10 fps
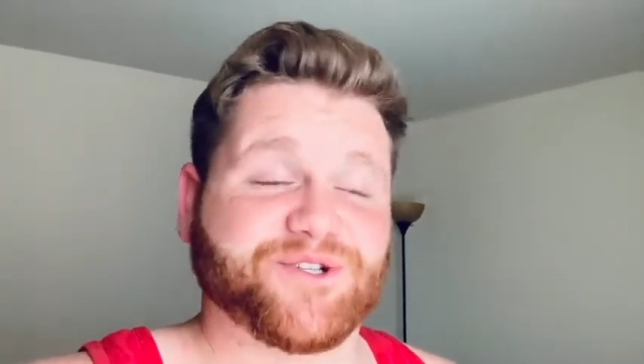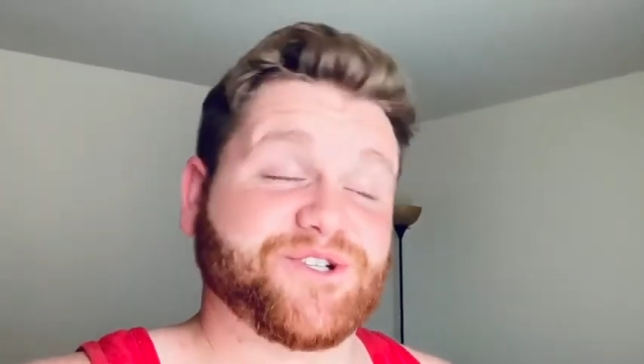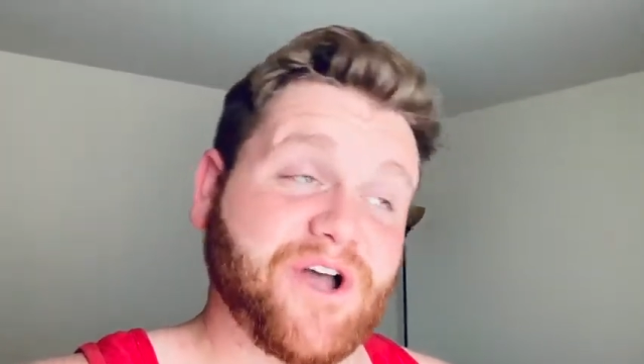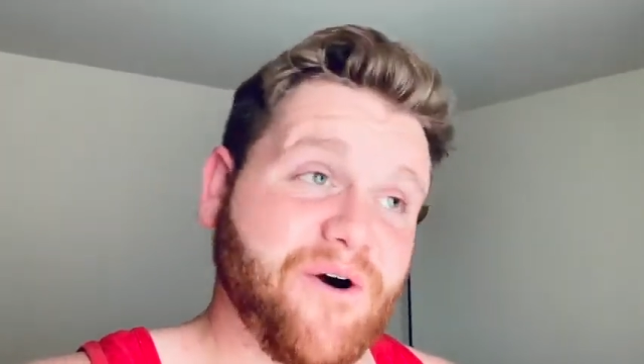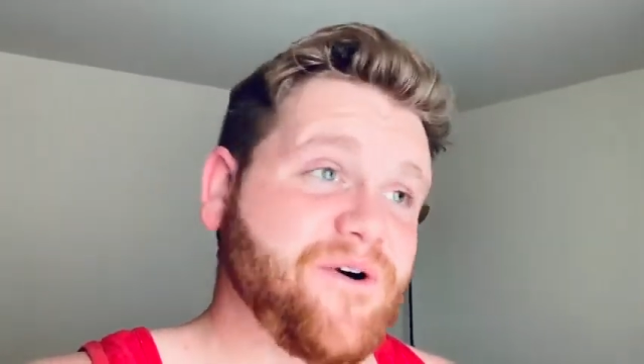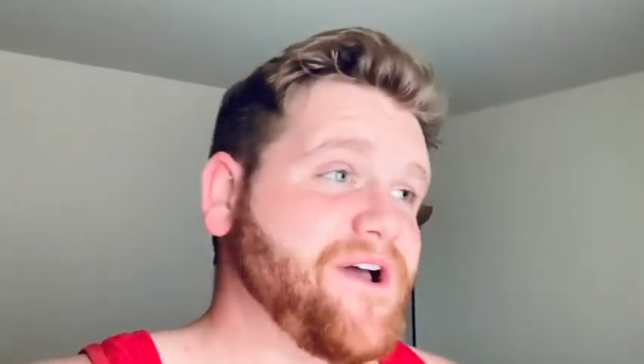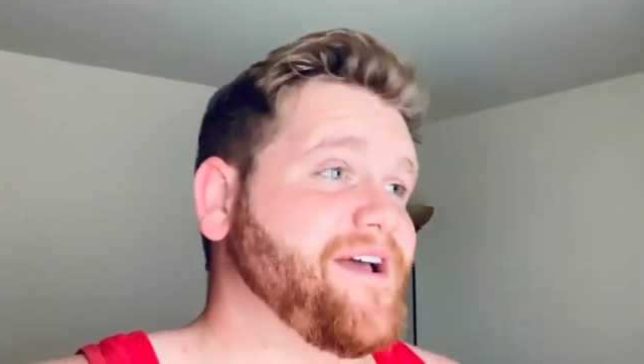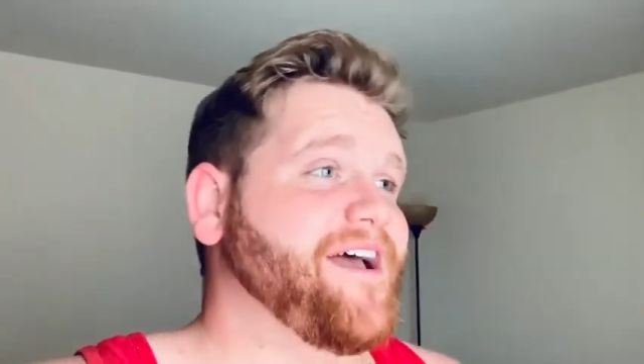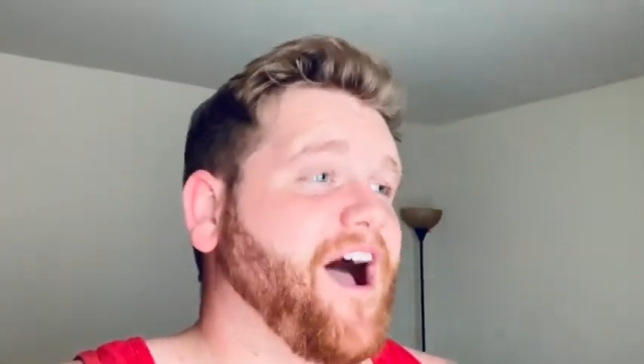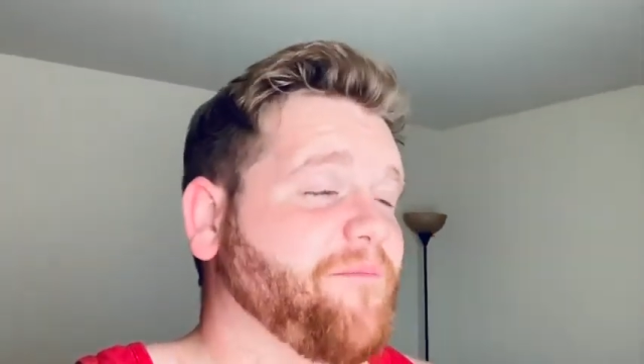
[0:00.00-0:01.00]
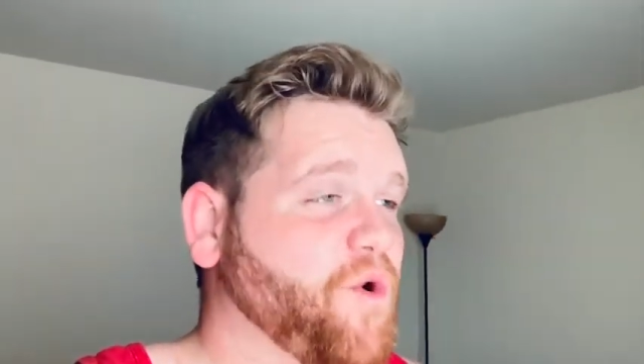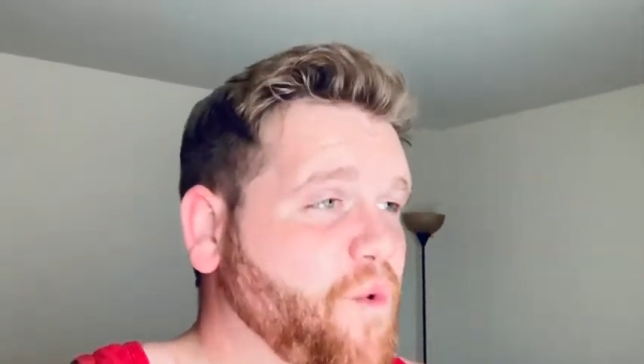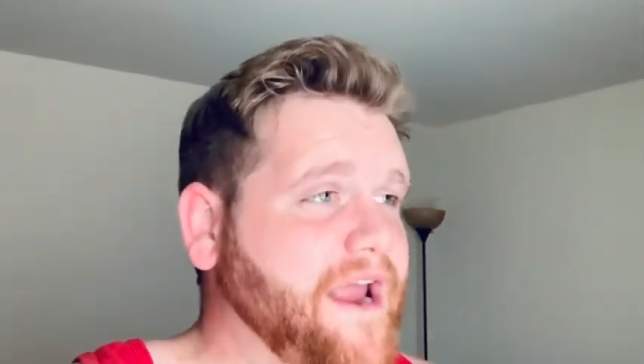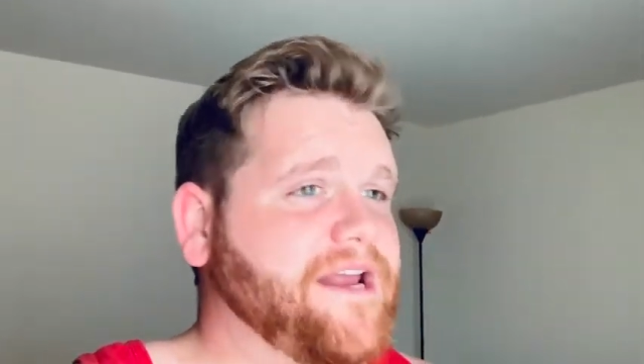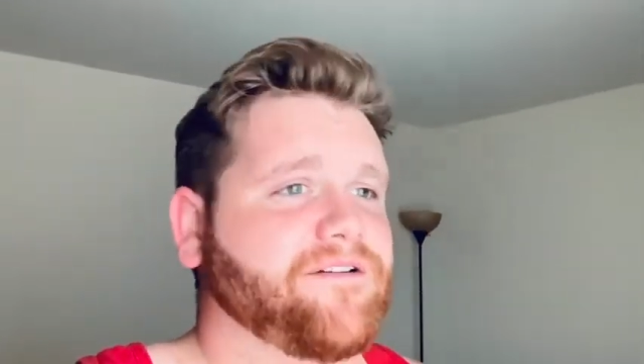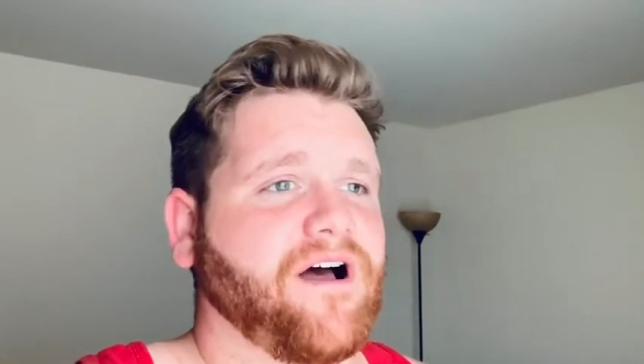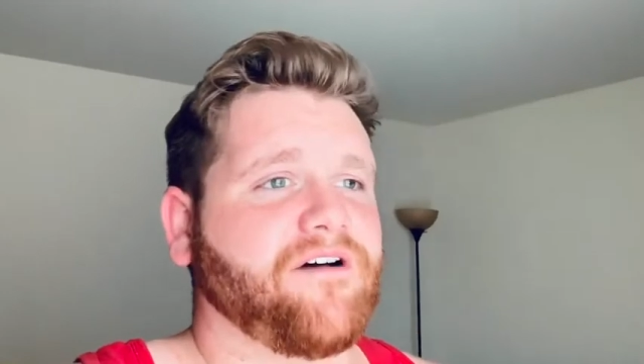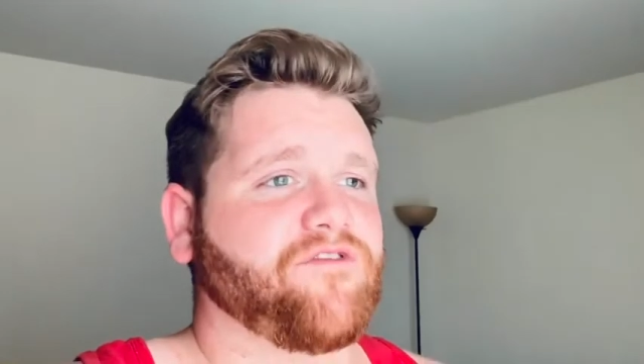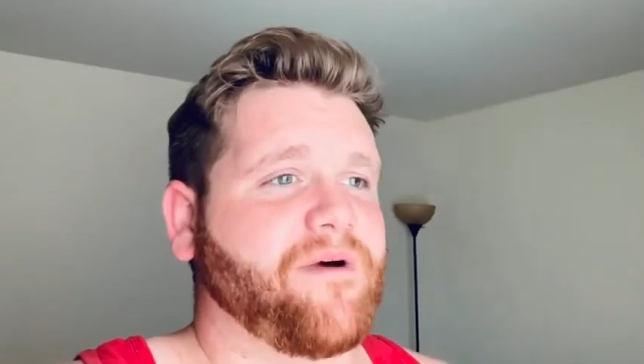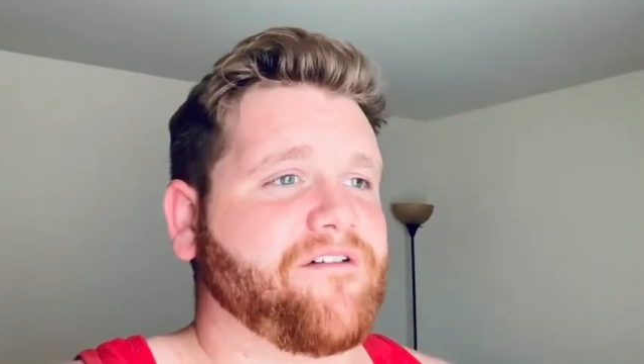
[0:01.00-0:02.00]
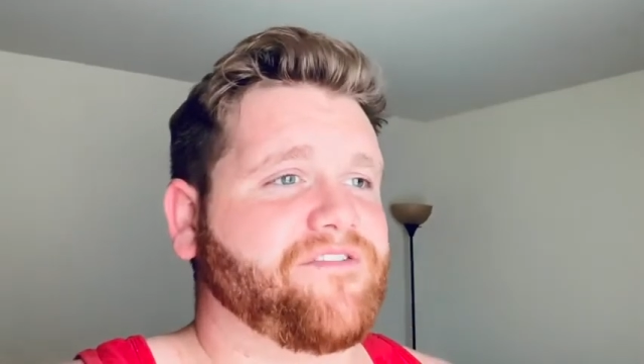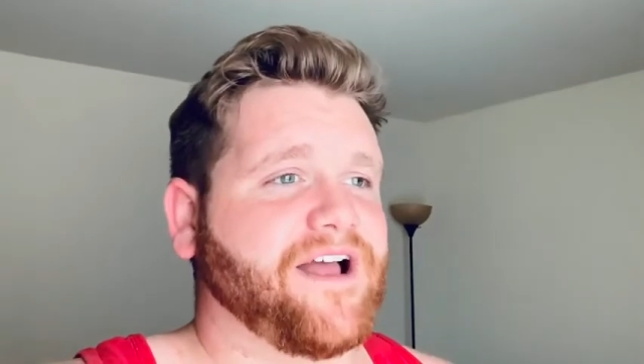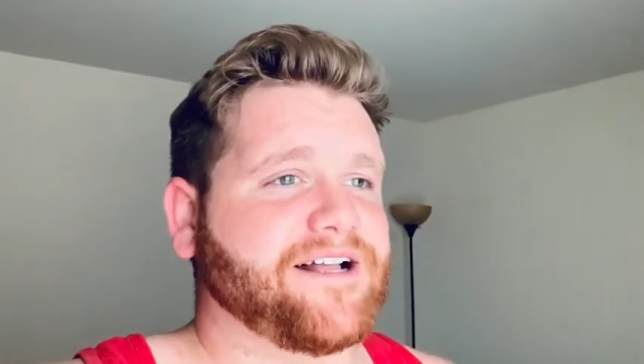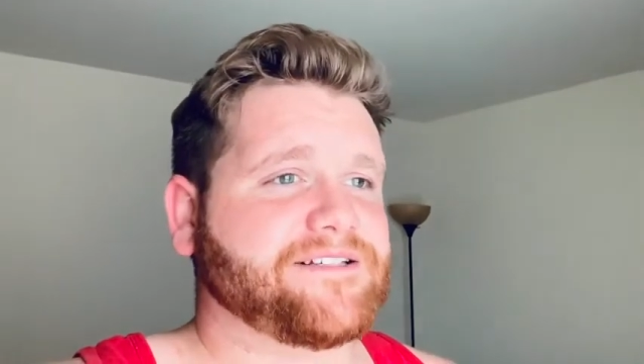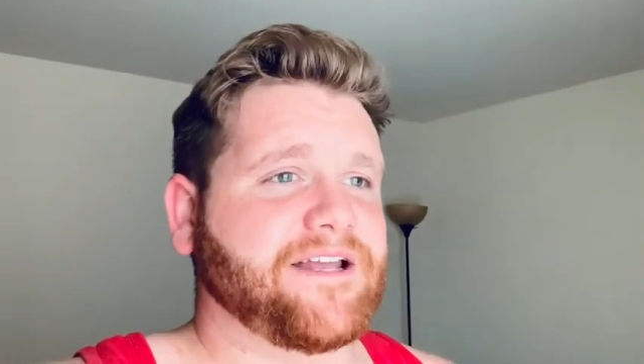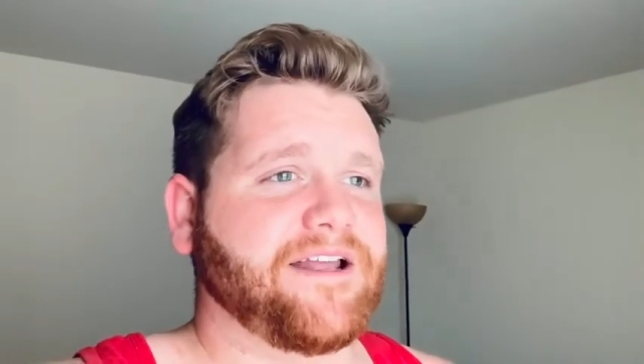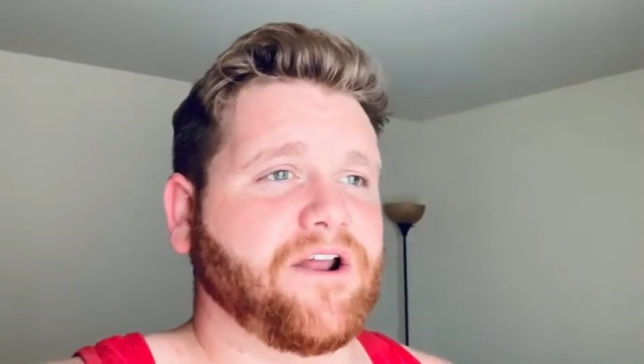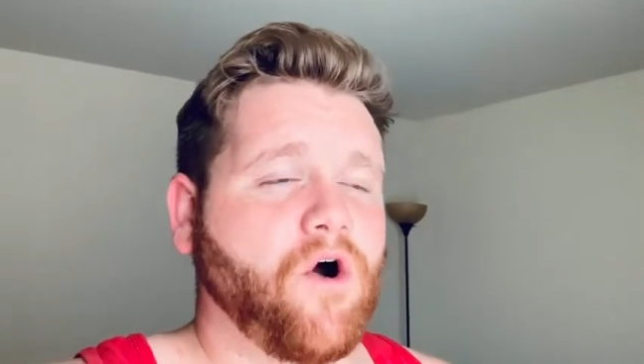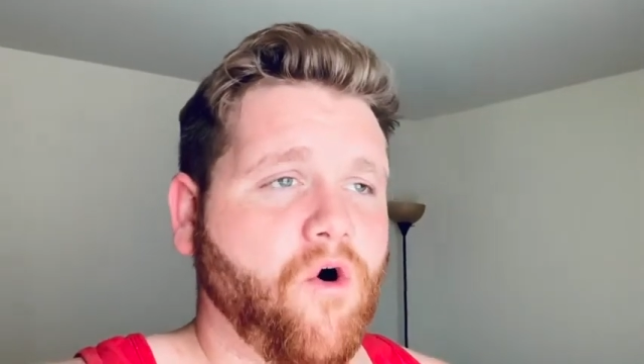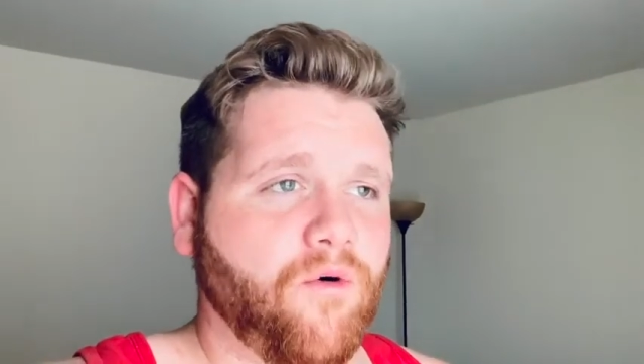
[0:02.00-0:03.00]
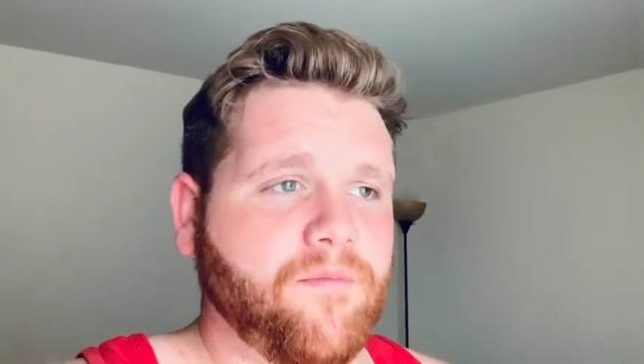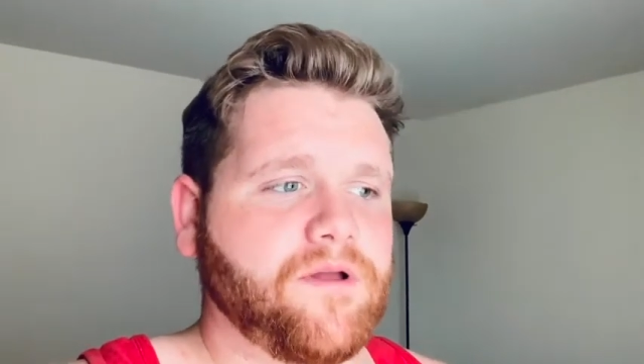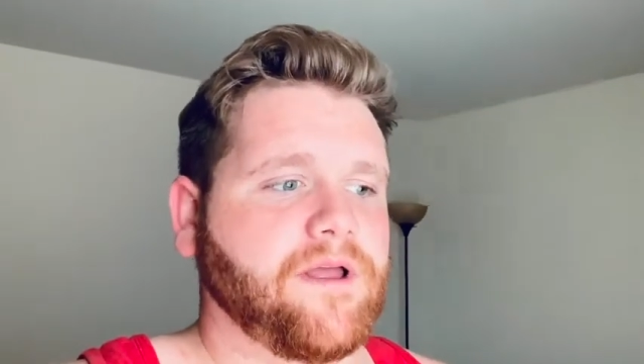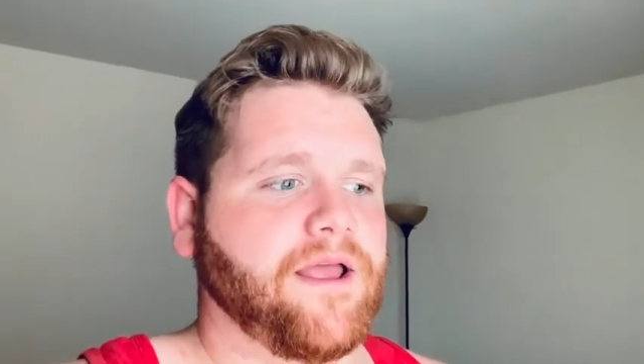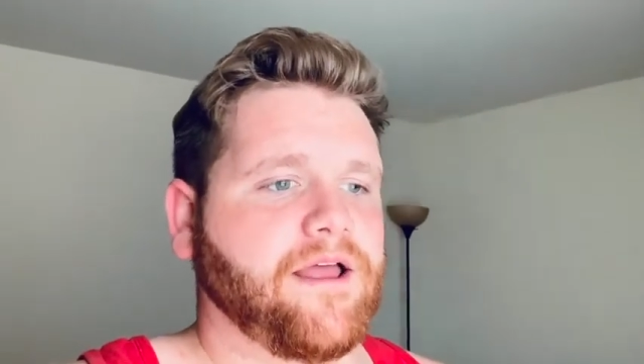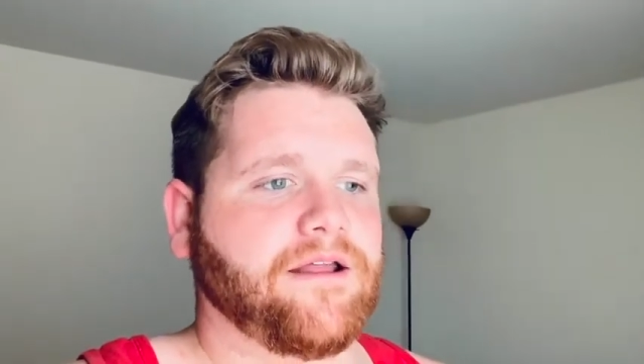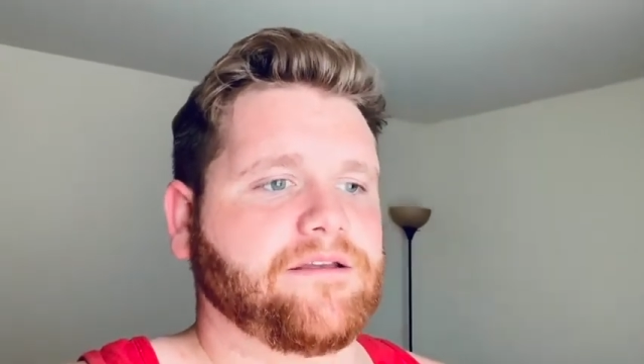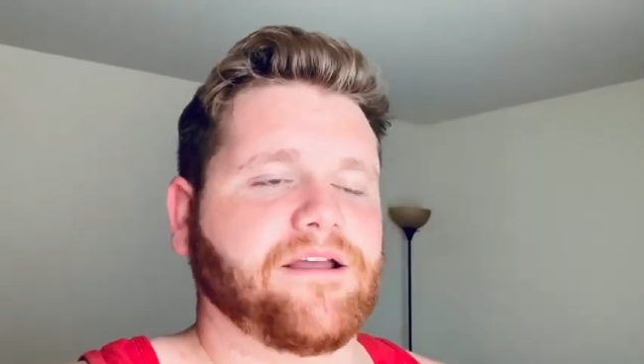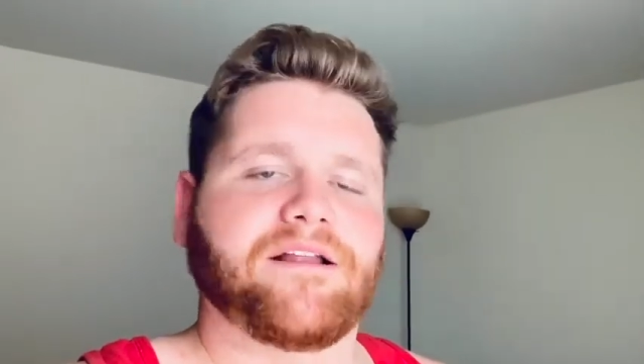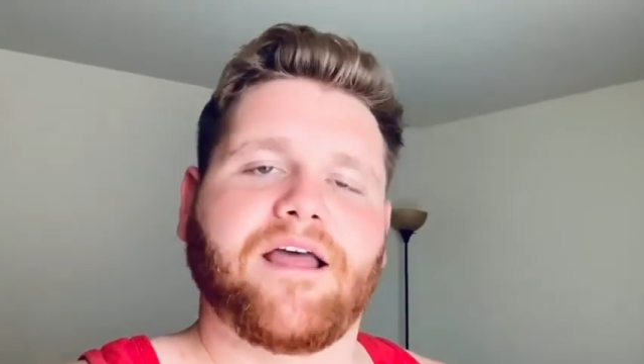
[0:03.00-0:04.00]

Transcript: So I'm gonna wait uh, for my fiance to get home and get,